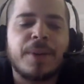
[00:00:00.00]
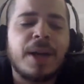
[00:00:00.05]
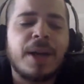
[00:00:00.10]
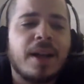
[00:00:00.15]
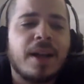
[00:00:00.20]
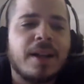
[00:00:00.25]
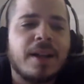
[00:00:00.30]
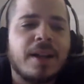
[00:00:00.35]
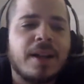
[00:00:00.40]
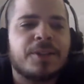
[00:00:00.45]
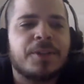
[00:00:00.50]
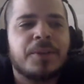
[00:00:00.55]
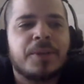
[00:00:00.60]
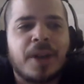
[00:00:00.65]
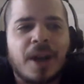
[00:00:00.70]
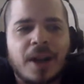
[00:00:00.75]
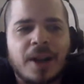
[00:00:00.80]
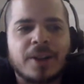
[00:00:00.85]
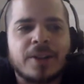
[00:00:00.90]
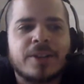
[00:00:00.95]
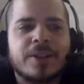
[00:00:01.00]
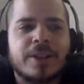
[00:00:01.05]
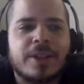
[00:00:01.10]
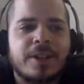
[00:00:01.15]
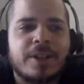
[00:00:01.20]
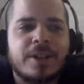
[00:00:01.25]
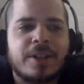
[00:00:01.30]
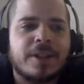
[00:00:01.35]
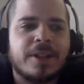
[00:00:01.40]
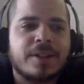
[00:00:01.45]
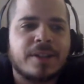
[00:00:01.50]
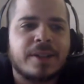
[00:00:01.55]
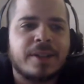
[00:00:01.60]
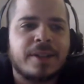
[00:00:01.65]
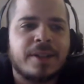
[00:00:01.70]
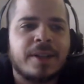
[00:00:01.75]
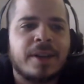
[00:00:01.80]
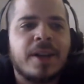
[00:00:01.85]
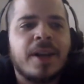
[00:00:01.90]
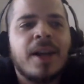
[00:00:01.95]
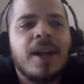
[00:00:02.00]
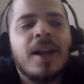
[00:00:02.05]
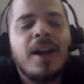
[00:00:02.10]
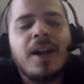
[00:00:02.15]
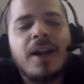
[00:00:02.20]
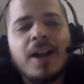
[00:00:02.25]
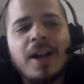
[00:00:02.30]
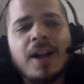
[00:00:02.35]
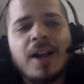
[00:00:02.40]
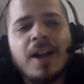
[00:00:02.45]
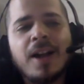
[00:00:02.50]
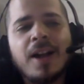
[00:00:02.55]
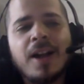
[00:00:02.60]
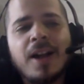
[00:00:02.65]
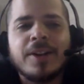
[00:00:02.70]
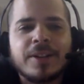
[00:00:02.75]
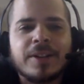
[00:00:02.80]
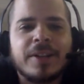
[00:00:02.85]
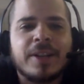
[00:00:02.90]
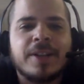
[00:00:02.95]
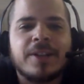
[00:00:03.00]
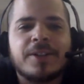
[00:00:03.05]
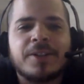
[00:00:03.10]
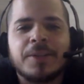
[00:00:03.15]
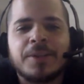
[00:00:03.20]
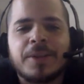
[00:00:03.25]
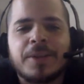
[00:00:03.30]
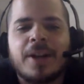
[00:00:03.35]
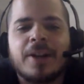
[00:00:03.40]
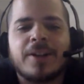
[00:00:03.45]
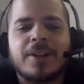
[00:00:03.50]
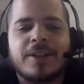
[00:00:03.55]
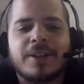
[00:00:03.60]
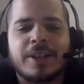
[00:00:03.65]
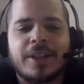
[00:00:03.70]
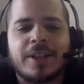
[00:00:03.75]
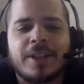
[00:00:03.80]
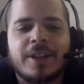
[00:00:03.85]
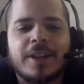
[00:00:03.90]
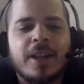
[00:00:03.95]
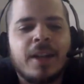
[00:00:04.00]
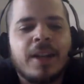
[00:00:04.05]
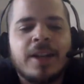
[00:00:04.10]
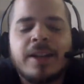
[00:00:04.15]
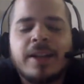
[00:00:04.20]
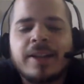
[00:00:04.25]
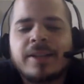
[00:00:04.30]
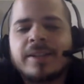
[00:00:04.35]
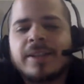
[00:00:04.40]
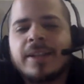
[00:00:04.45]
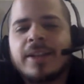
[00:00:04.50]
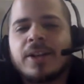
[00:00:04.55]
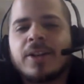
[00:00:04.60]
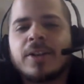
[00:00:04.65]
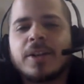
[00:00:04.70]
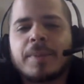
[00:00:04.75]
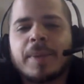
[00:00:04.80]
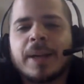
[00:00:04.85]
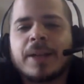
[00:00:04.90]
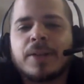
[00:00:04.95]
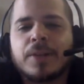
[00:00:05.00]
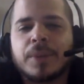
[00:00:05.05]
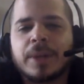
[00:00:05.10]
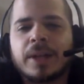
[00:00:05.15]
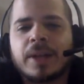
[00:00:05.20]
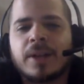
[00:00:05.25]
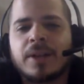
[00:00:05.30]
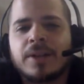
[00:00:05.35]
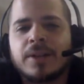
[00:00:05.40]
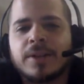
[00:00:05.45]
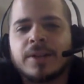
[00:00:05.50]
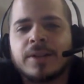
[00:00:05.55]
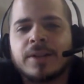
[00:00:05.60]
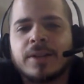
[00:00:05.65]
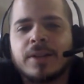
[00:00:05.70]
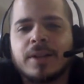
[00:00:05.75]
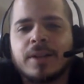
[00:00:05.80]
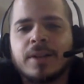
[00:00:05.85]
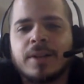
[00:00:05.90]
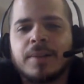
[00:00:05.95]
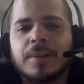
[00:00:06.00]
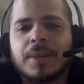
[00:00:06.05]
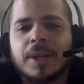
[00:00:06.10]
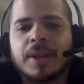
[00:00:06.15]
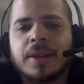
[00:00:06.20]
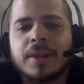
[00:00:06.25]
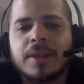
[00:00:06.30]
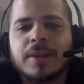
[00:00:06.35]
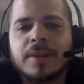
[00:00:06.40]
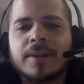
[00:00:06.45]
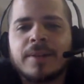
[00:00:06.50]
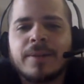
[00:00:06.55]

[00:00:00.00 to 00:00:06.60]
Well, it's two dollars here this year. Oh, you know, it's another two dollars here. Next thing you know, you're paying twenty dollars a month.